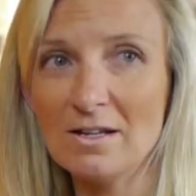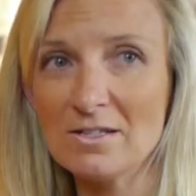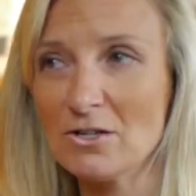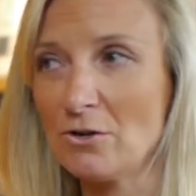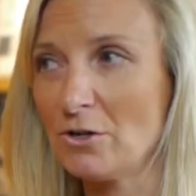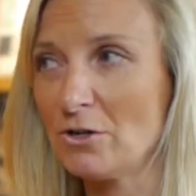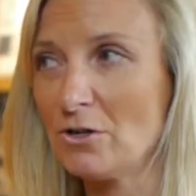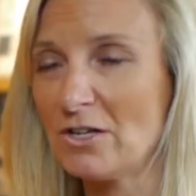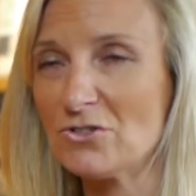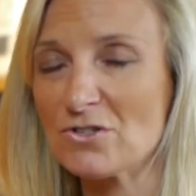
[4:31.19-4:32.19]

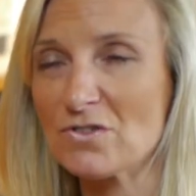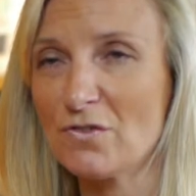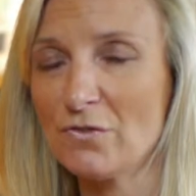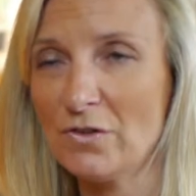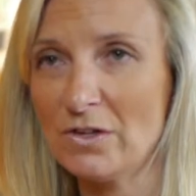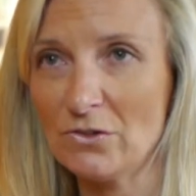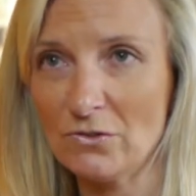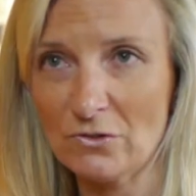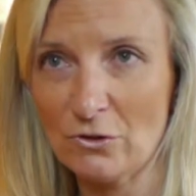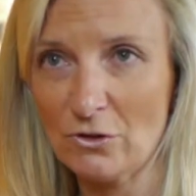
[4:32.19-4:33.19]
interior, it just
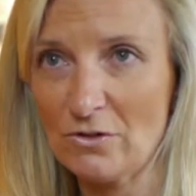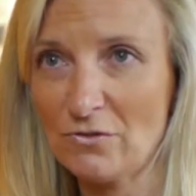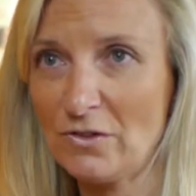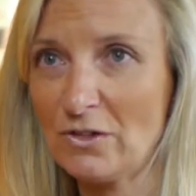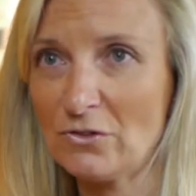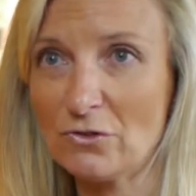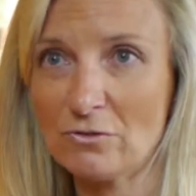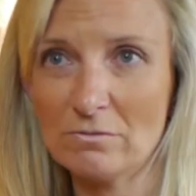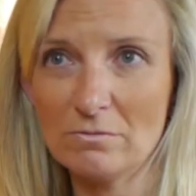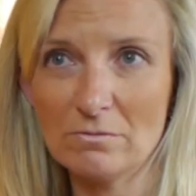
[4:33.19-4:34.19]
feels good. It feels
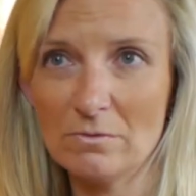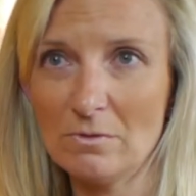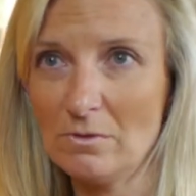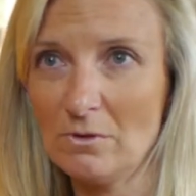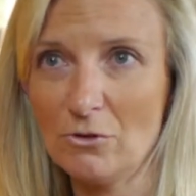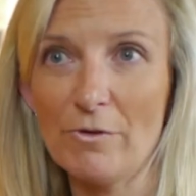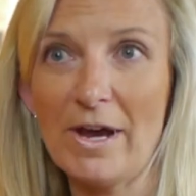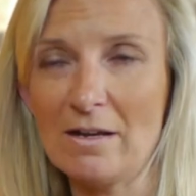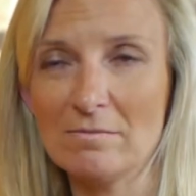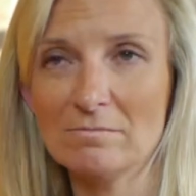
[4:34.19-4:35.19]

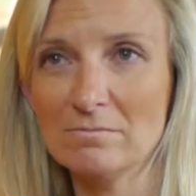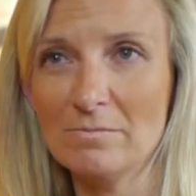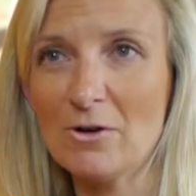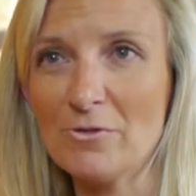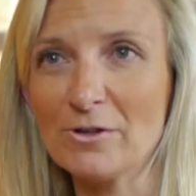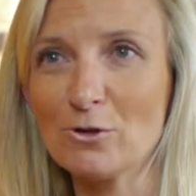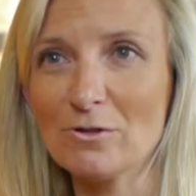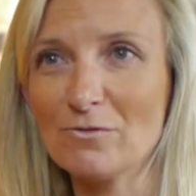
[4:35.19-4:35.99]
great, better than good. It